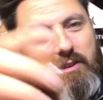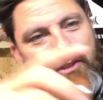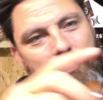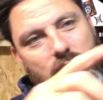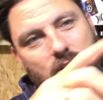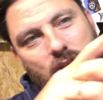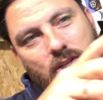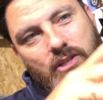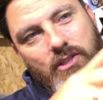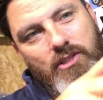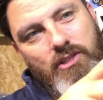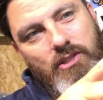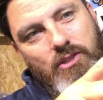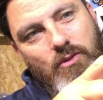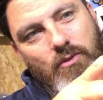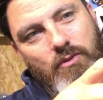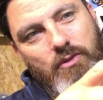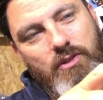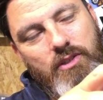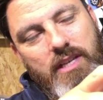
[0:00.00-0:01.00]
so you could
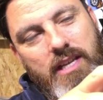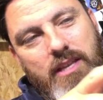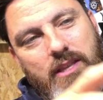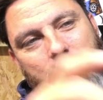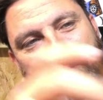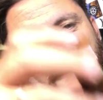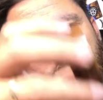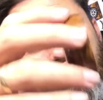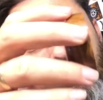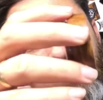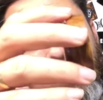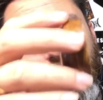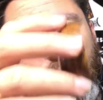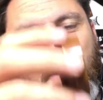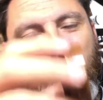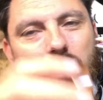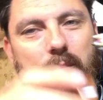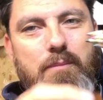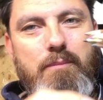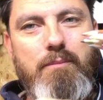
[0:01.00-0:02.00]
sort of see them sort
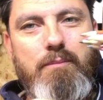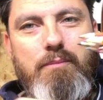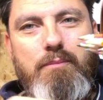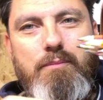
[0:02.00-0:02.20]
of like